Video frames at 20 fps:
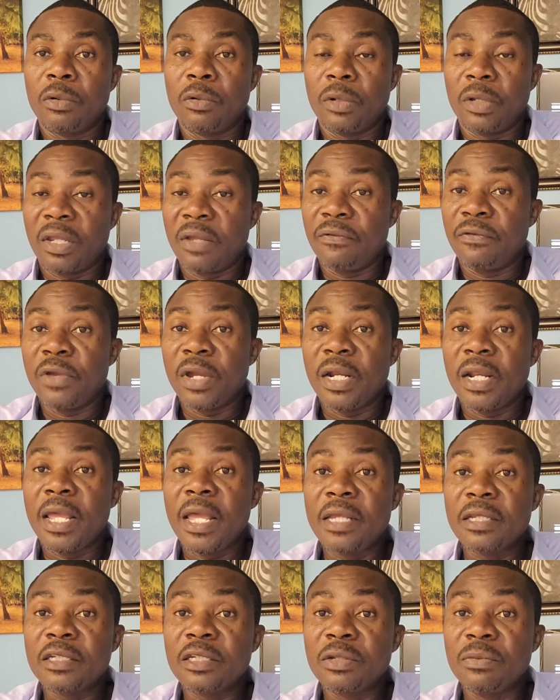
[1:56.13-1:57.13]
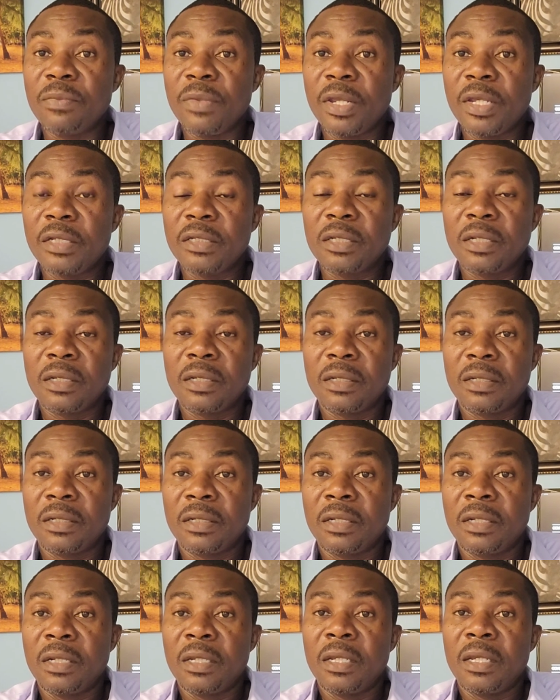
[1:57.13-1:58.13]
We give you an estimate.
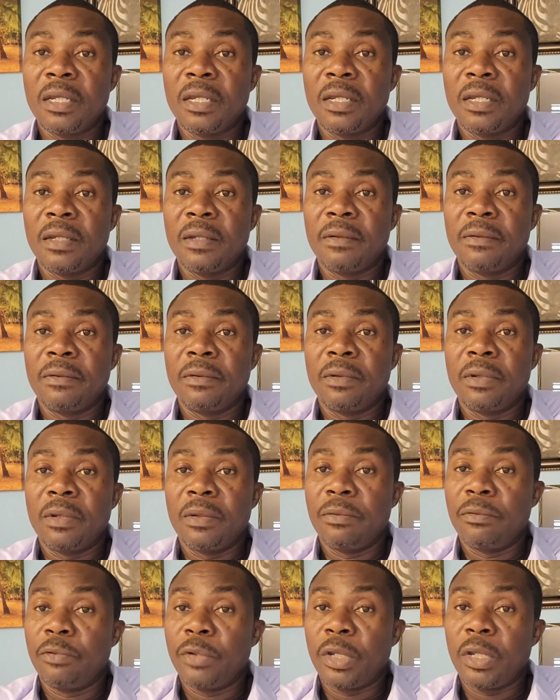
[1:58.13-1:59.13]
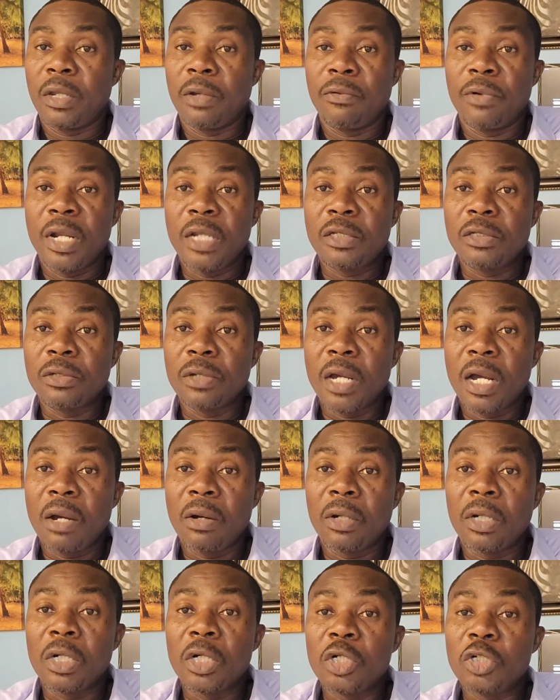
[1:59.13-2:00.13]
We can write you
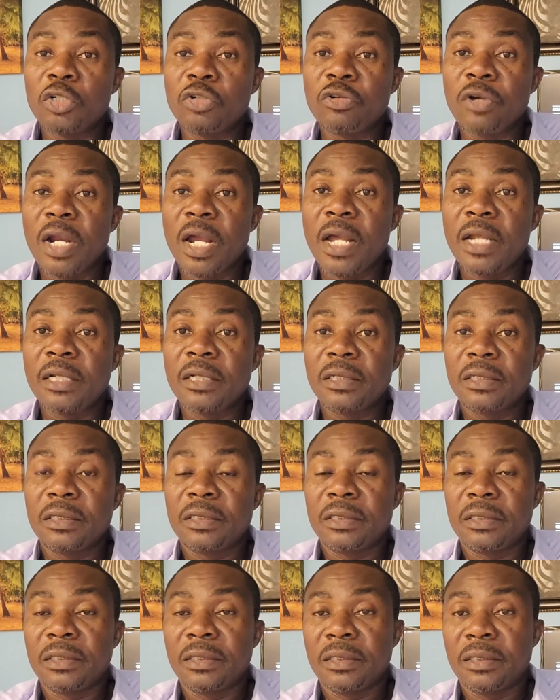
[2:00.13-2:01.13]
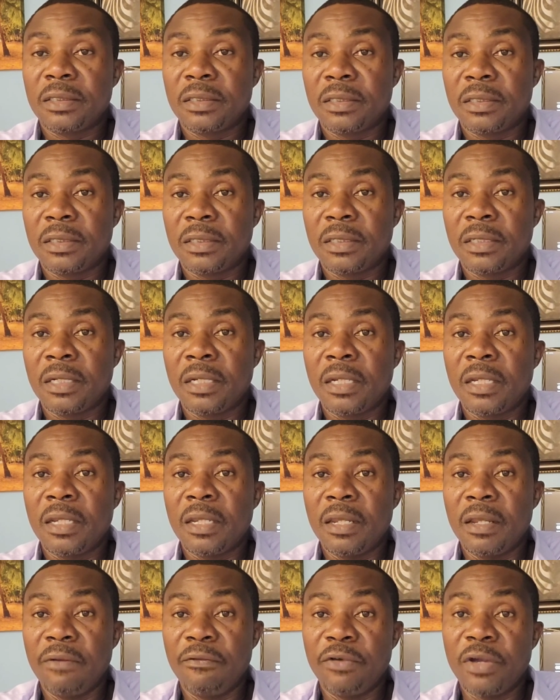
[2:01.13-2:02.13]
our contract.
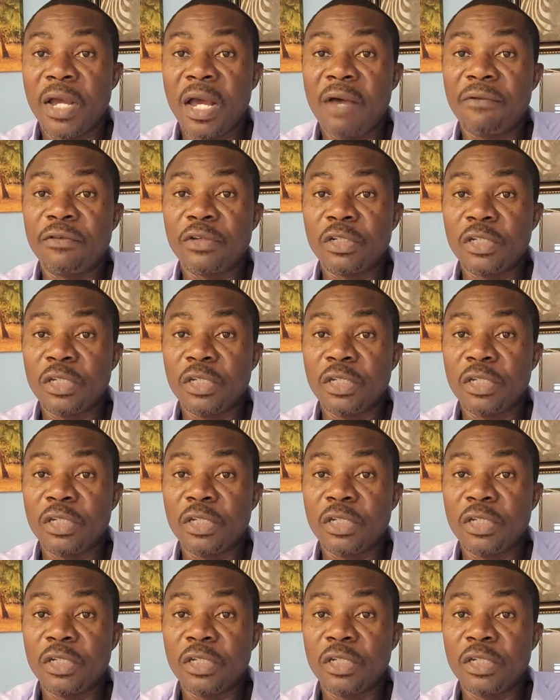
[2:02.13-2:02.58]
If we have a